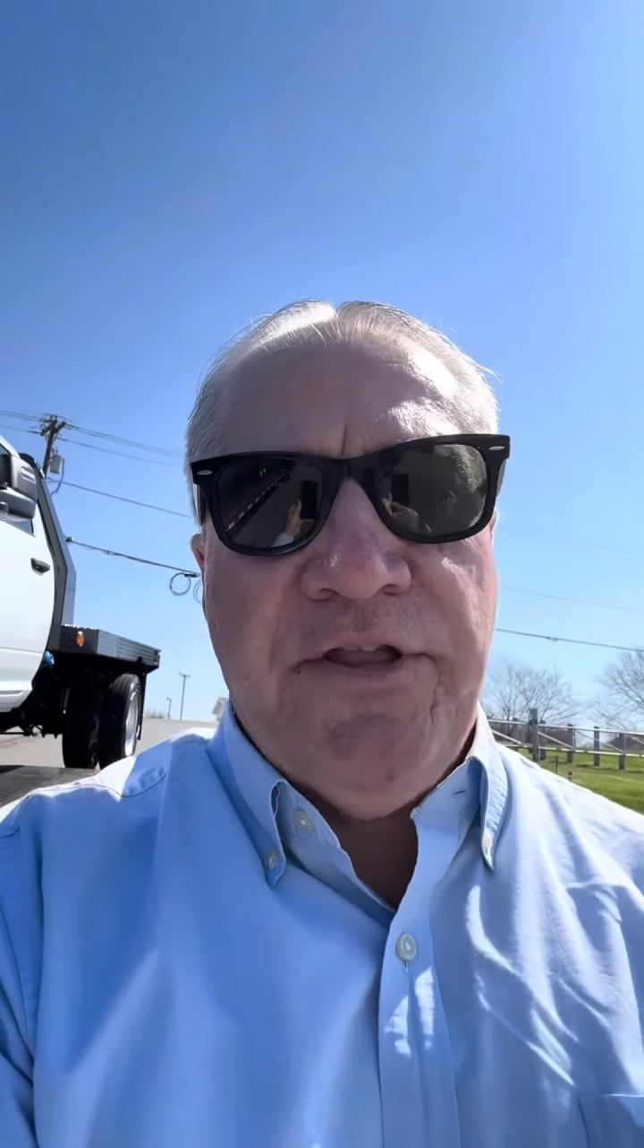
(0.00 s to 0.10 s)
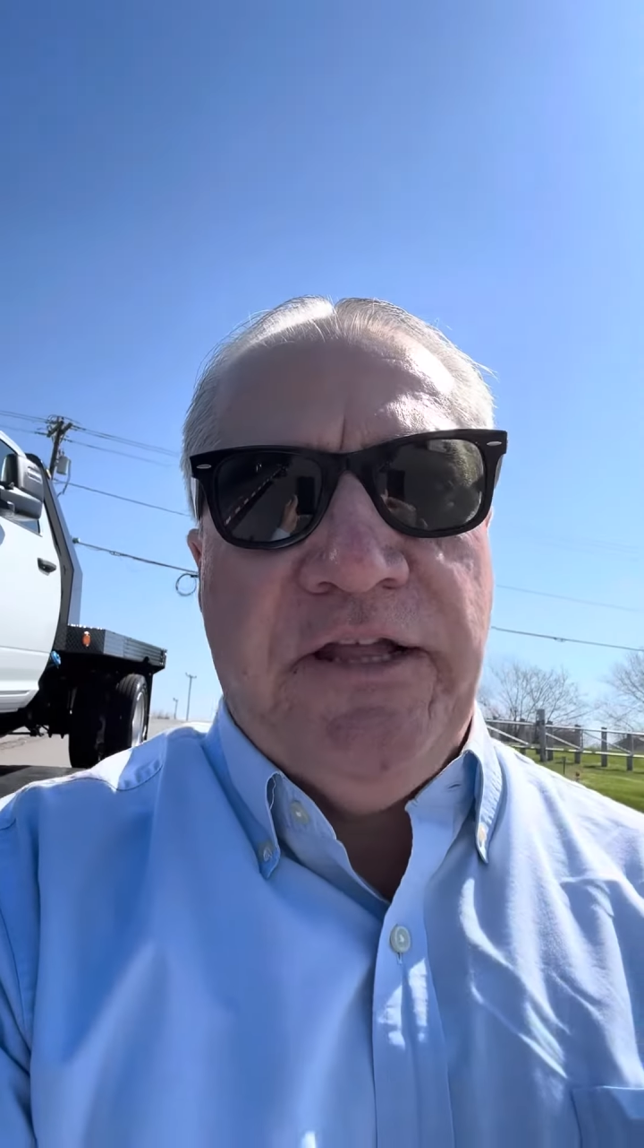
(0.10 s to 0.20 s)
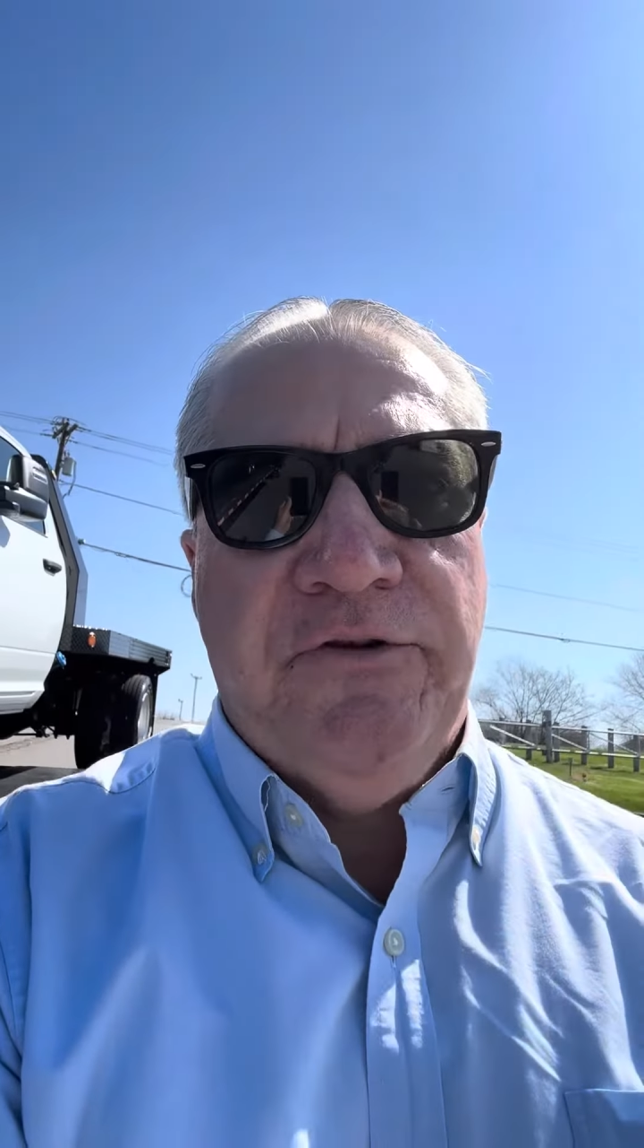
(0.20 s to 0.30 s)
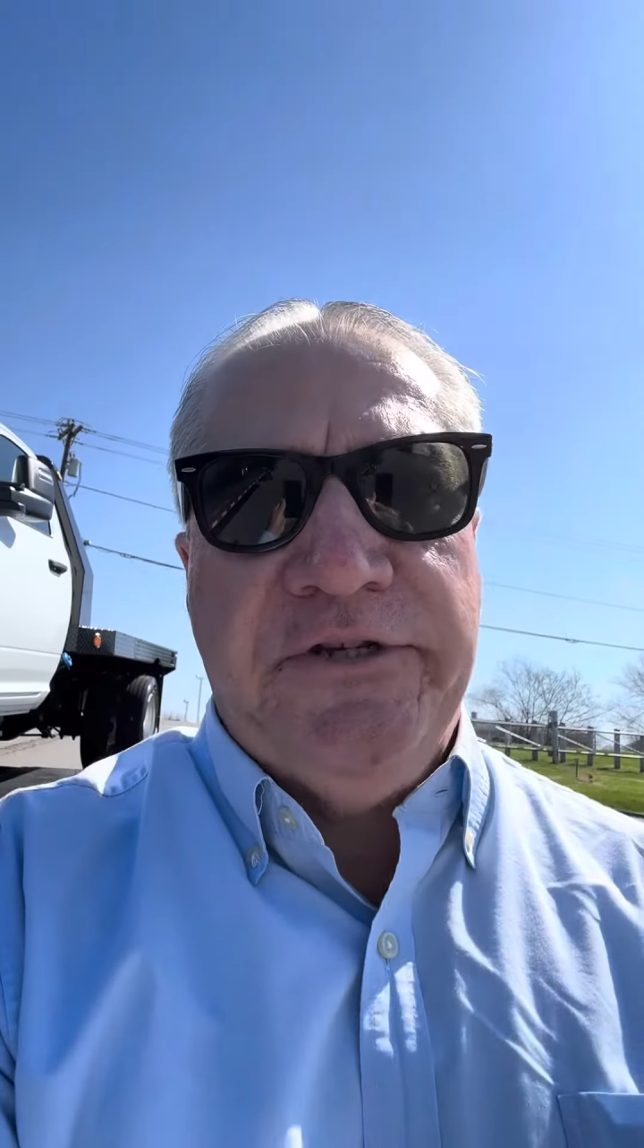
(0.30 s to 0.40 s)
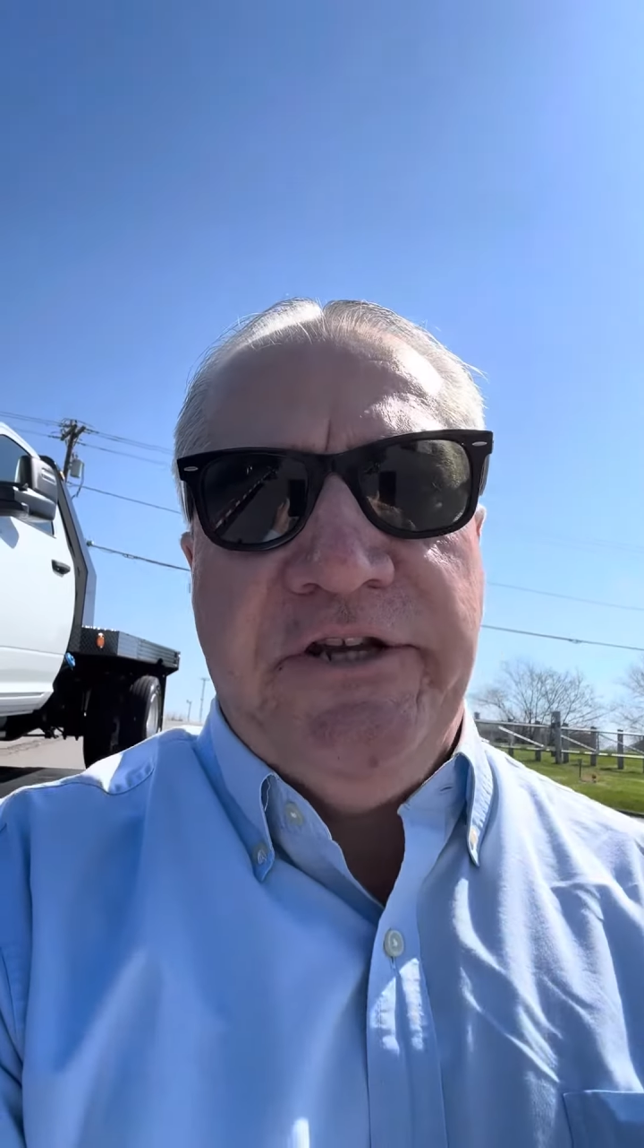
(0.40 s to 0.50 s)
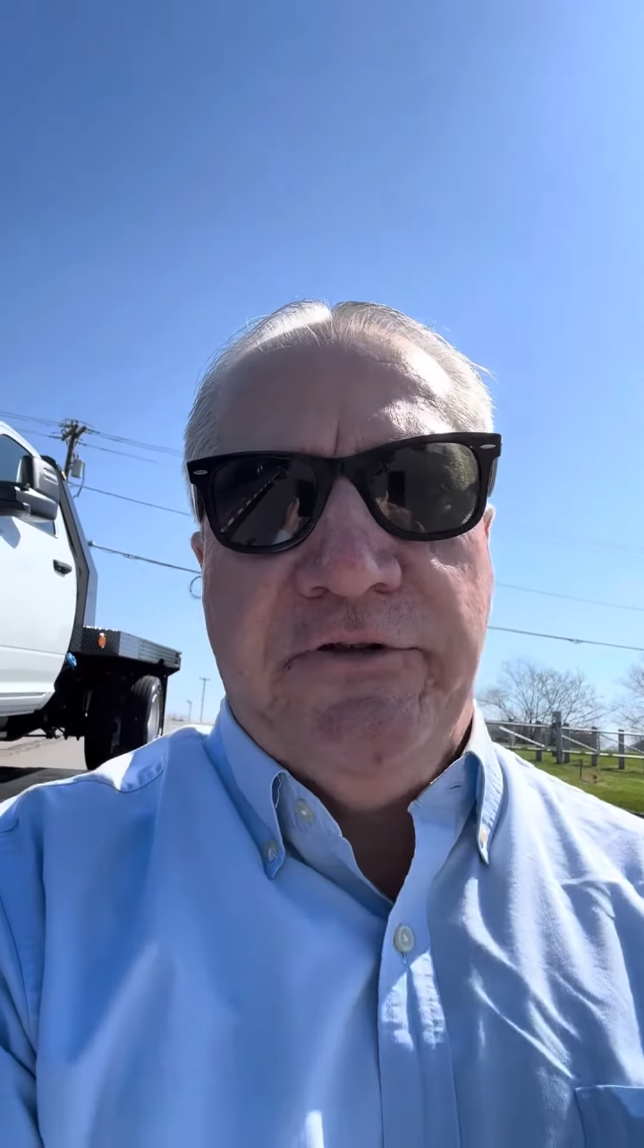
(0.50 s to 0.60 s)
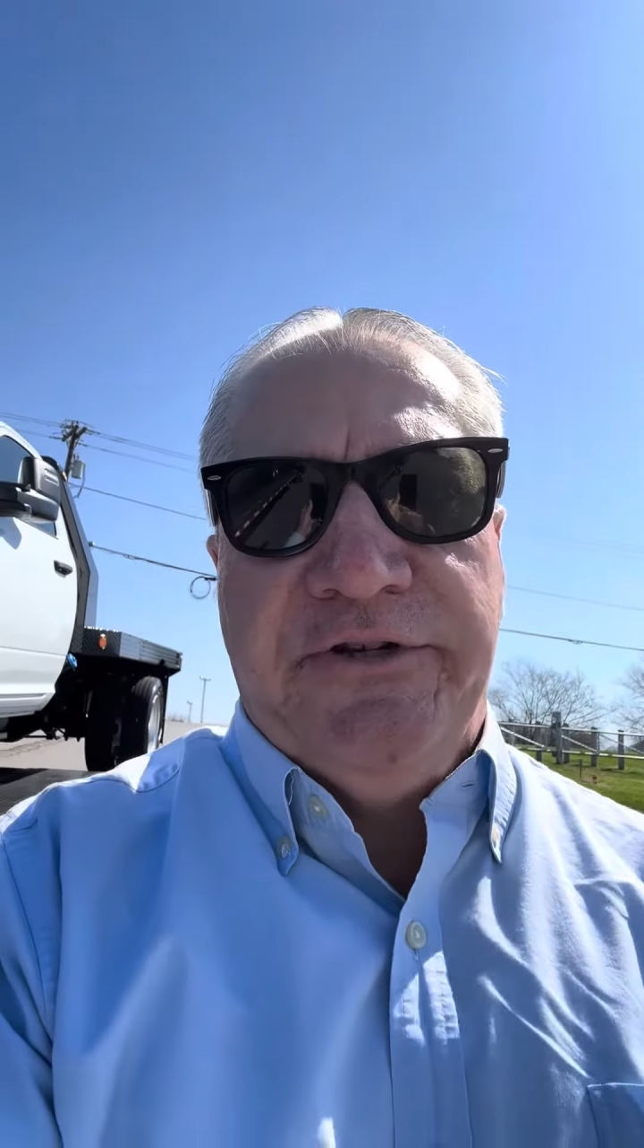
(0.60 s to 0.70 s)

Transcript: that little dealer